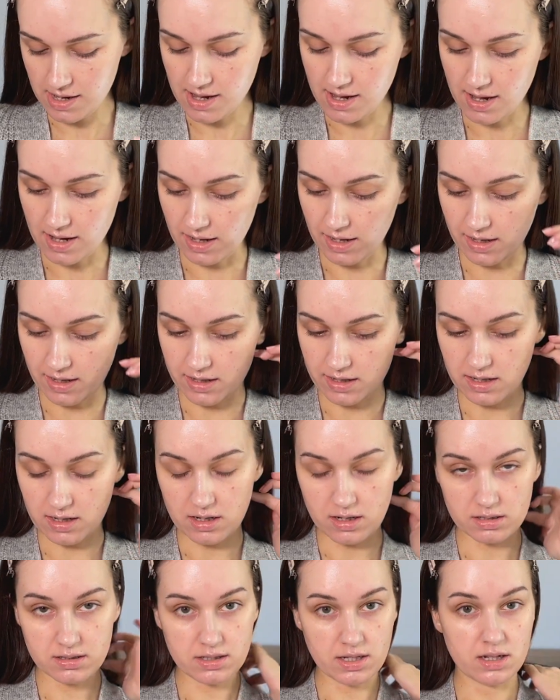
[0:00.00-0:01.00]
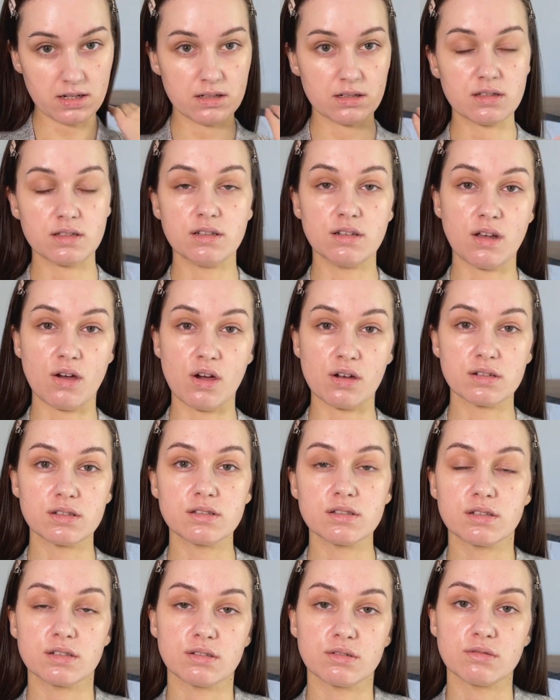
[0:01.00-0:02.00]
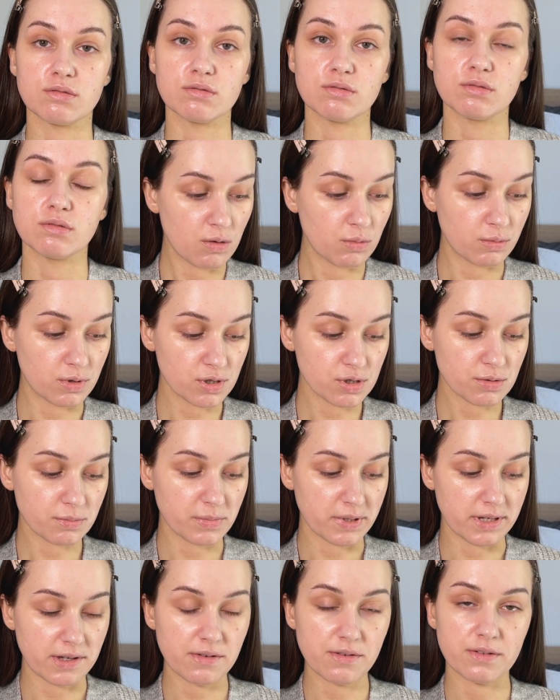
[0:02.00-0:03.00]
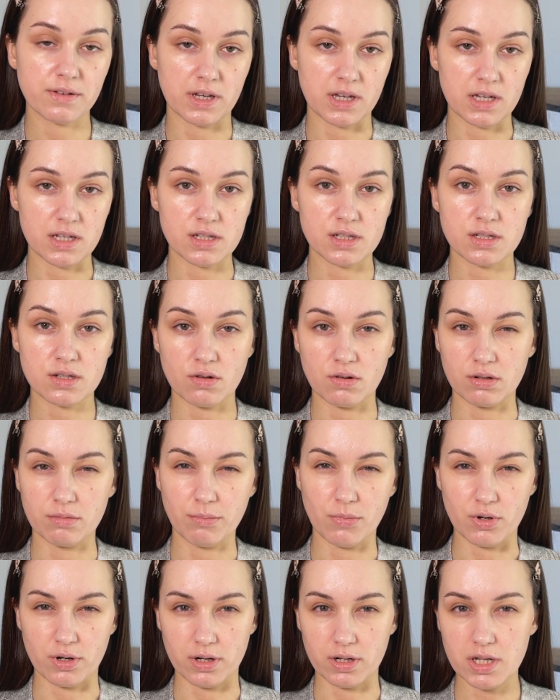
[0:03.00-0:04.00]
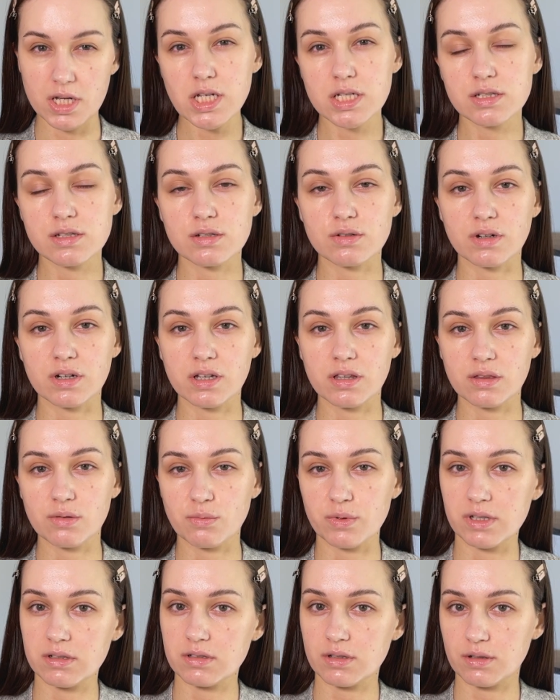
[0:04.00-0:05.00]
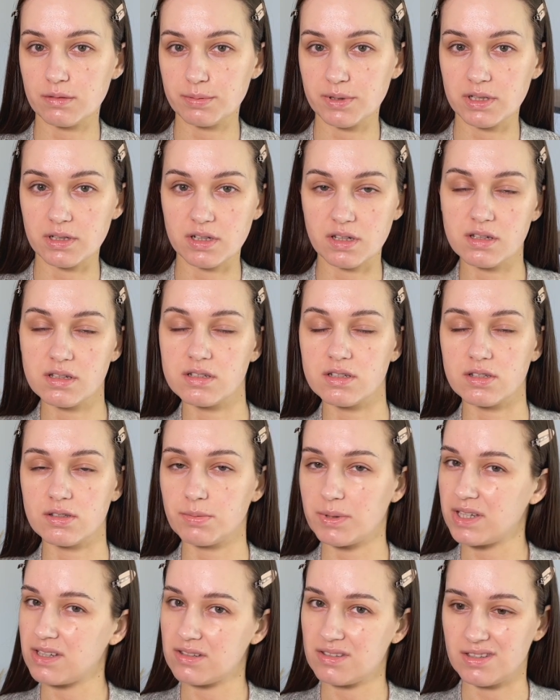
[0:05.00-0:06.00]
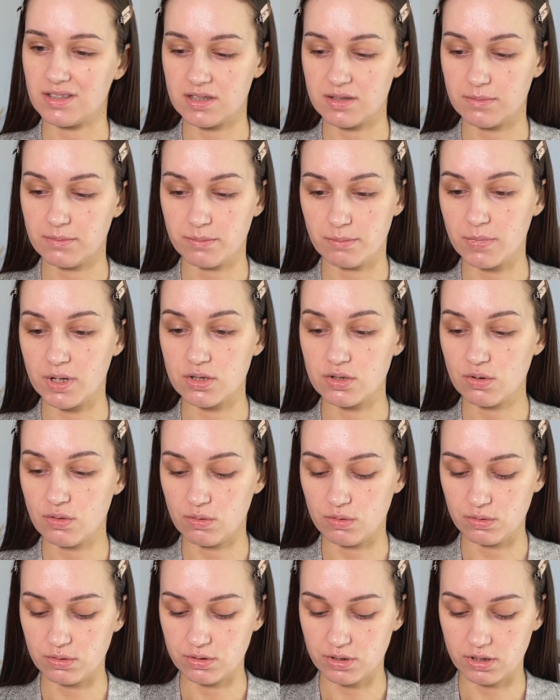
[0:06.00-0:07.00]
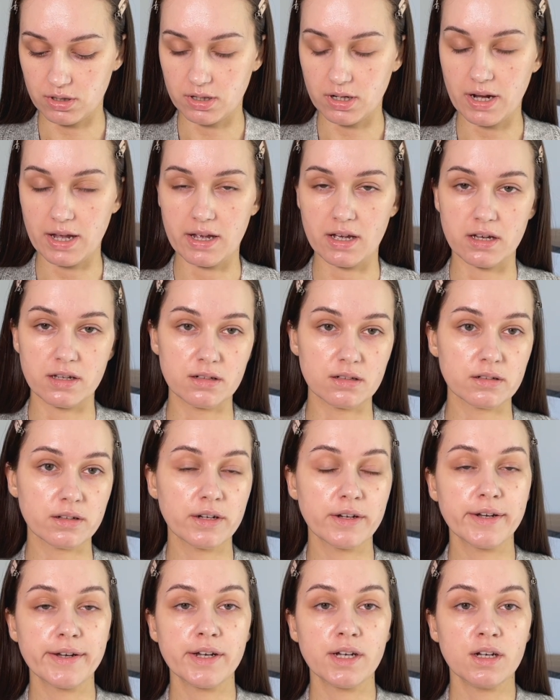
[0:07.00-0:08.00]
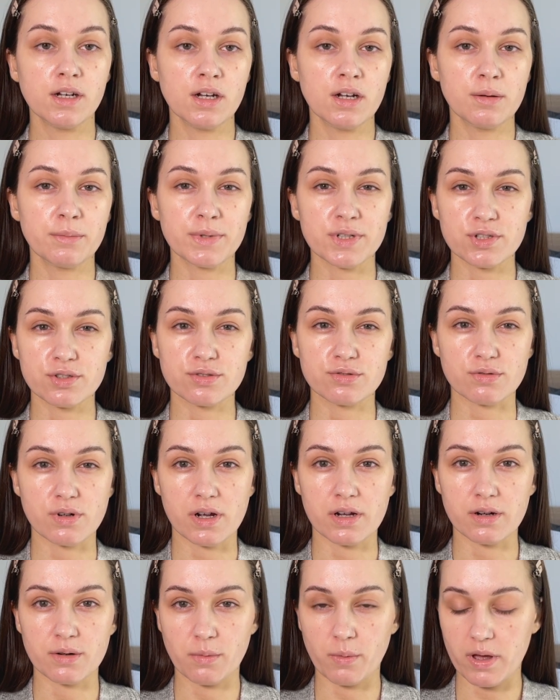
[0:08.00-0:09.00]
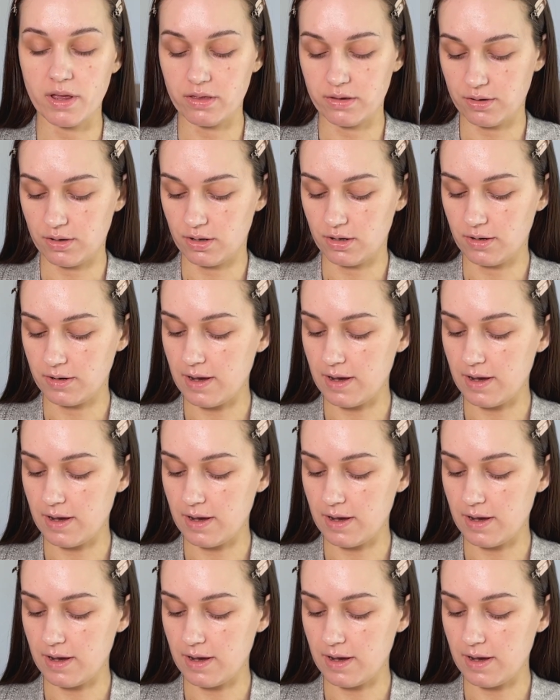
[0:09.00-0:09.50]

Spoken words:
I tend not to wash my face on mornings during the winter period just because it's much colder and much drier weather.